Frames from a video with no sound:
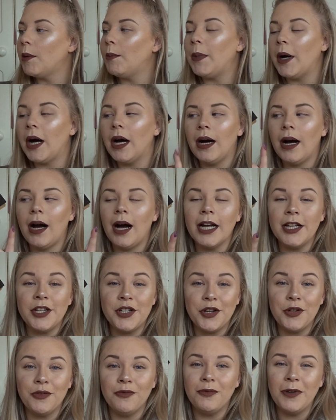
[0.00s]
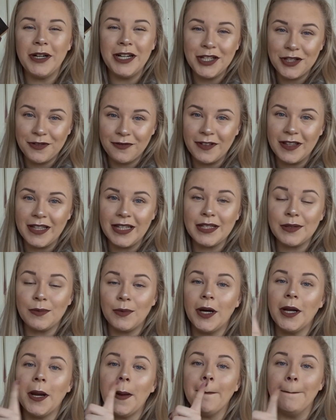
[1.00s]
But I do reach for this
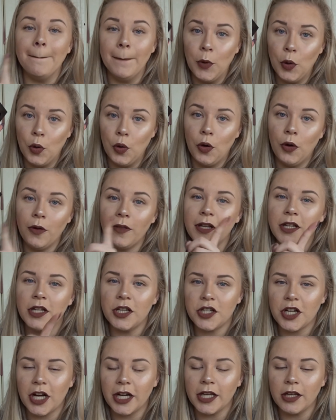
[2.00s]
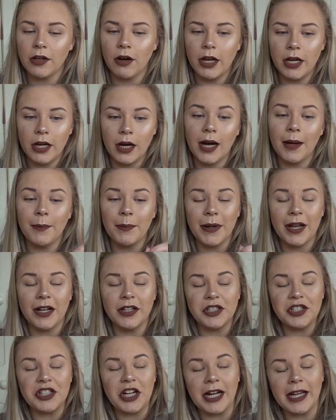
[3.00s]
one more than Jackie Aina, and
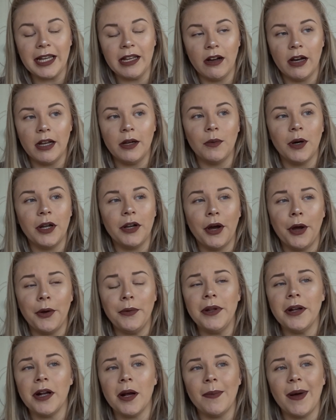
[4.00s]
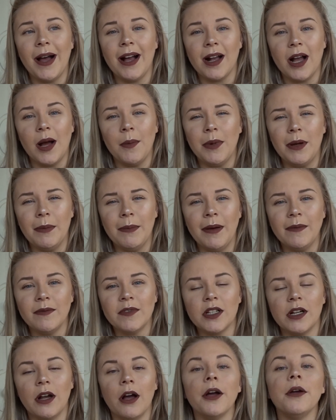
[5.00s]
plus Jackie Aina one only come out a couple of
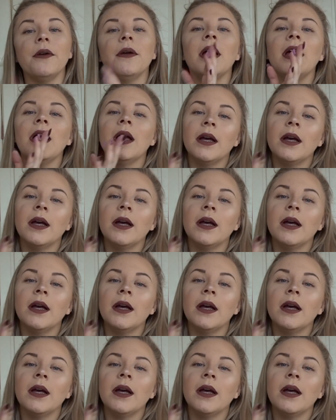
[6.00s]
months ago.